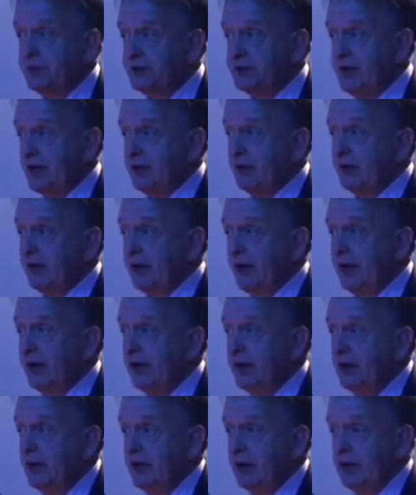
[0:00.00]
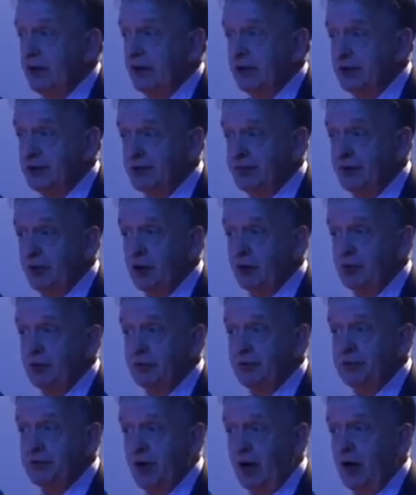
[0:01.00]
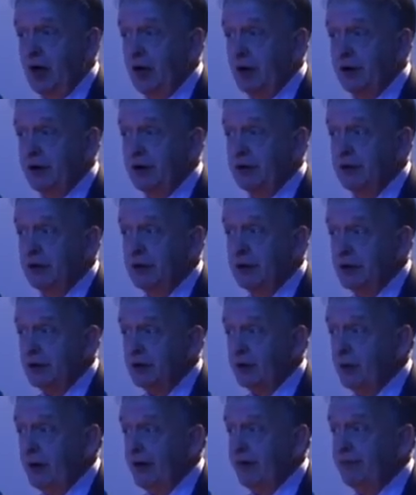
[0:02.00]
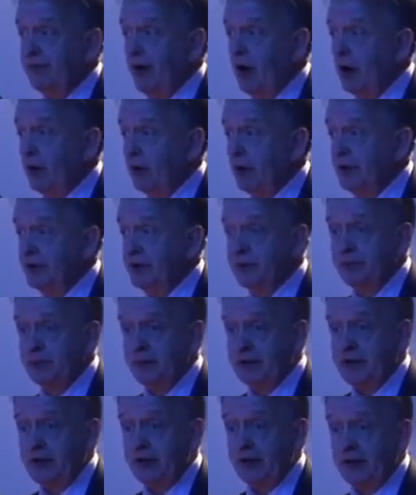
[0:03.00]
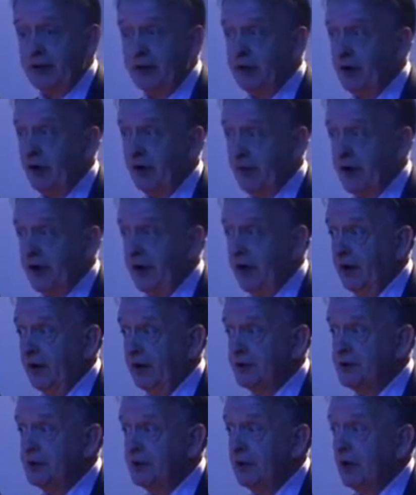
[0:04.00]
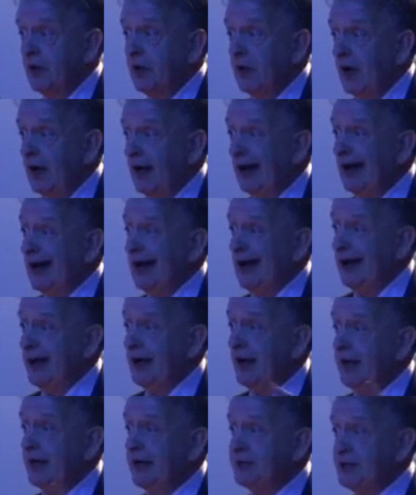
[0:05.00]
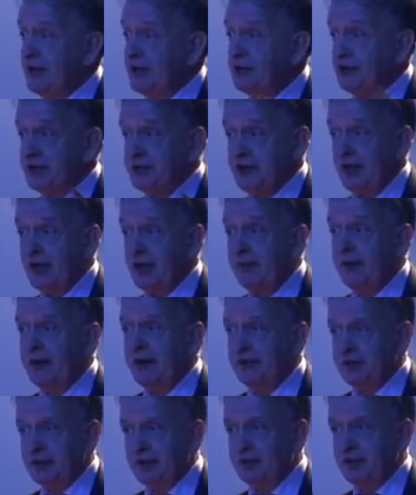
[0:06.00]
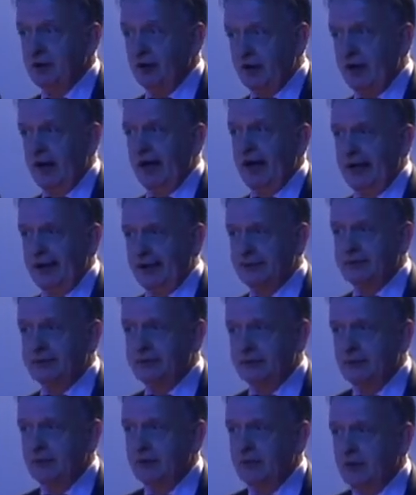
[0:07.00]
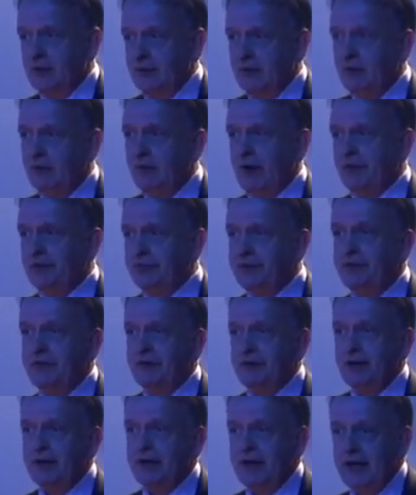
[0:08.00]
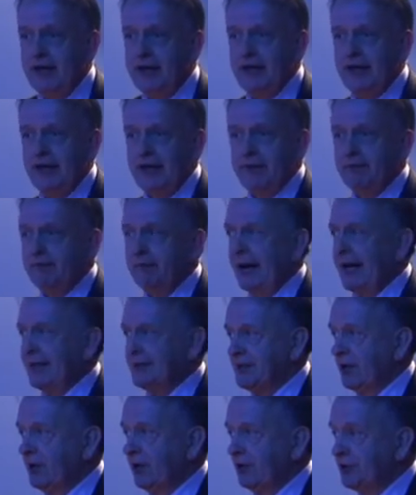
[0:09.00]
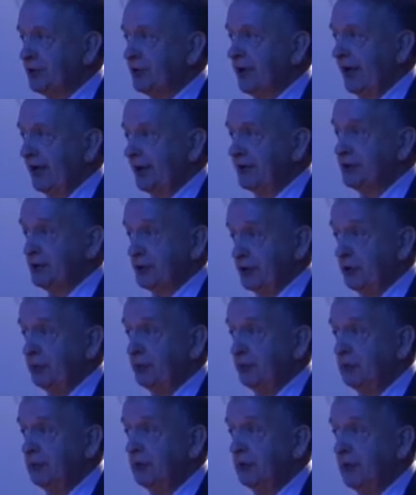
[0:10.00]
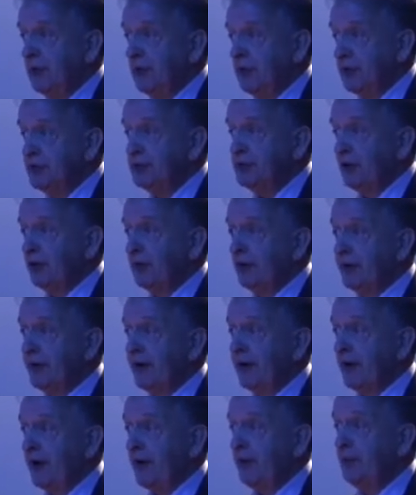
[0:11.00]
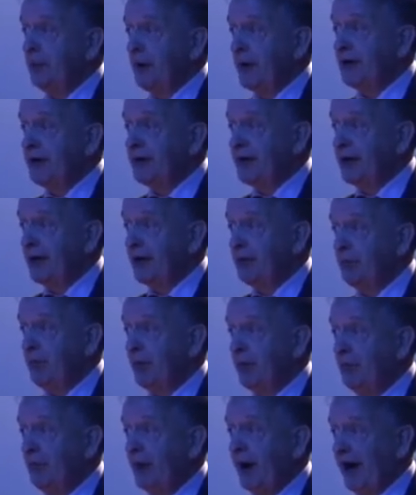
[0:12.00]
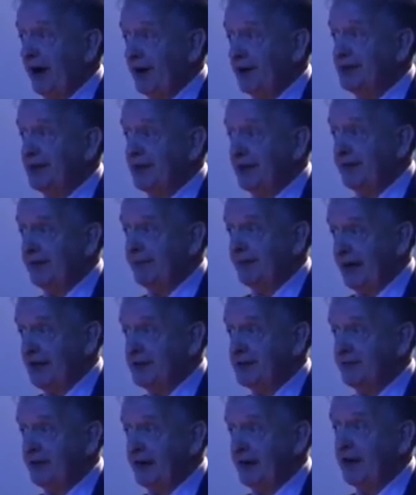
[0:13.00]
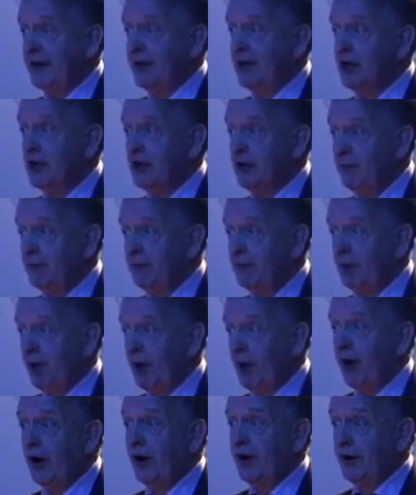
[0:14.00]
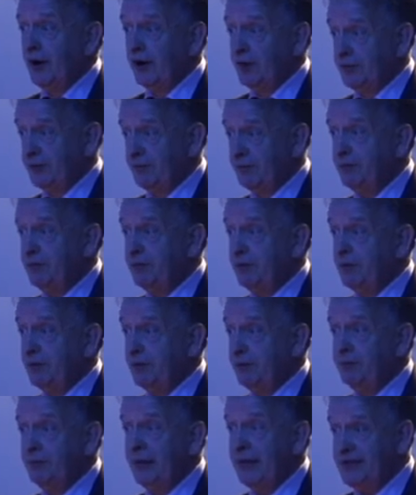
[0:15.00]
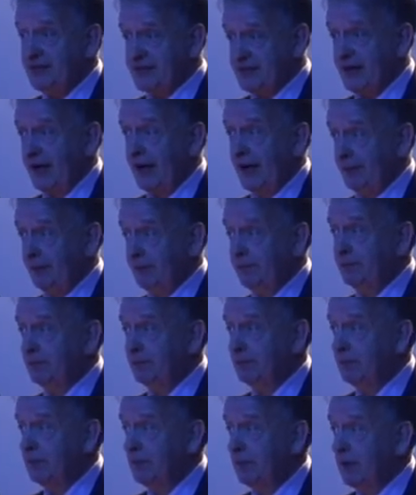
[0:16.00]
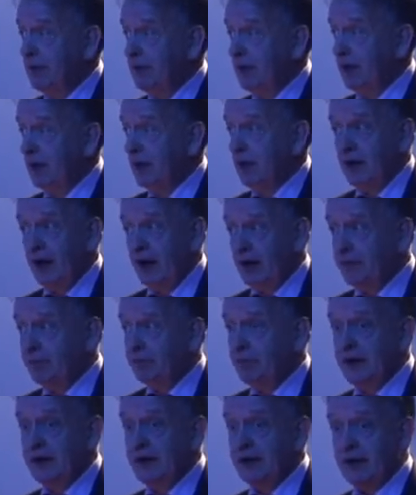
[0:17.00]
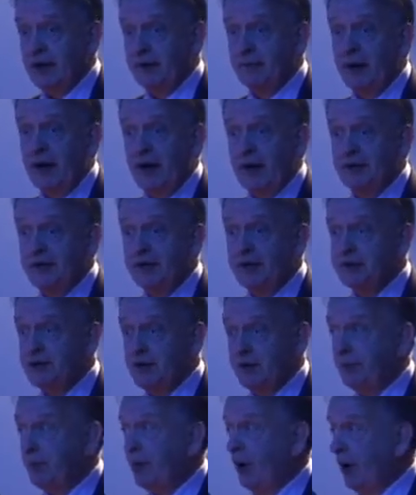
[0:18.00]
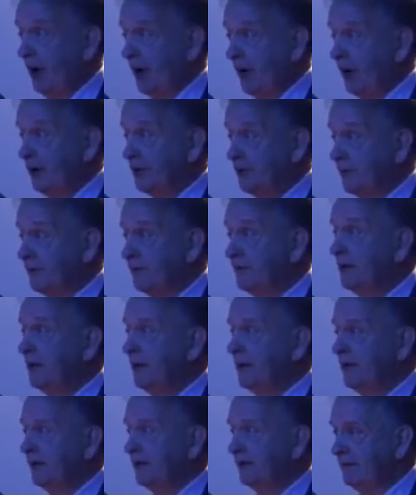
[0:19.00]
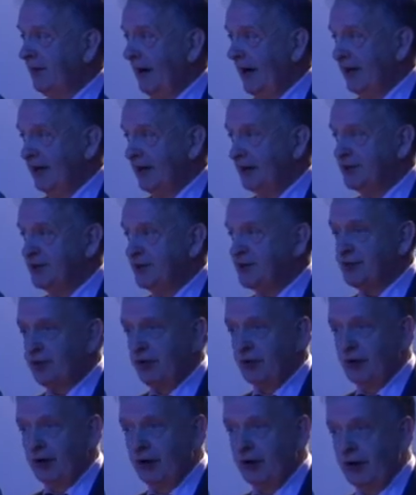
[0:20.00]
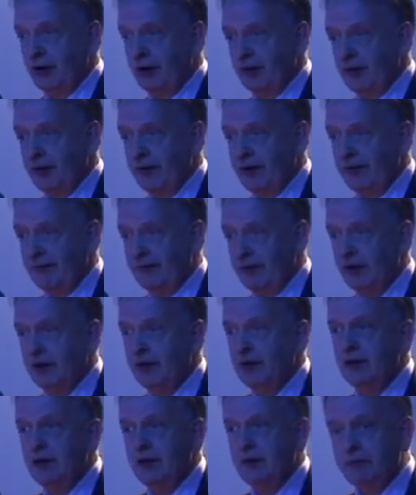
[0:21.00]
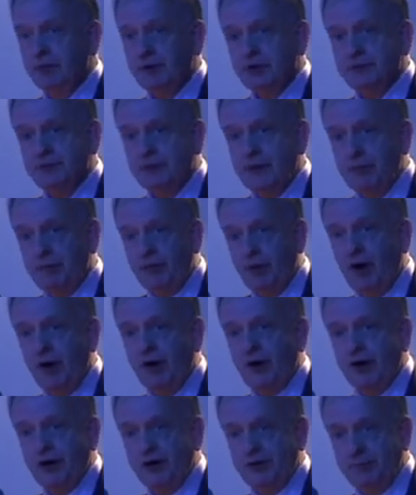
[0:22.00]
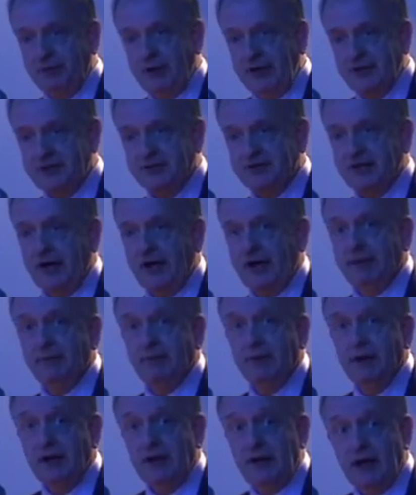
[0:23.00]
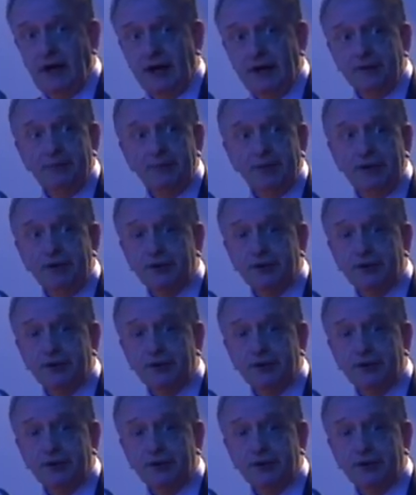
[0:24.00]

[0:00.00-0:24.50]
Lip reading: particularly his views on the way forward, particularly in Northern Ireland. It's interesting, I mean, just looking at what he and Basil are trying to do. So they're a political party effectively born out of in peacetime. A lot of political parties are born out of violent struggle or whatever, but to be born out of peacetime and be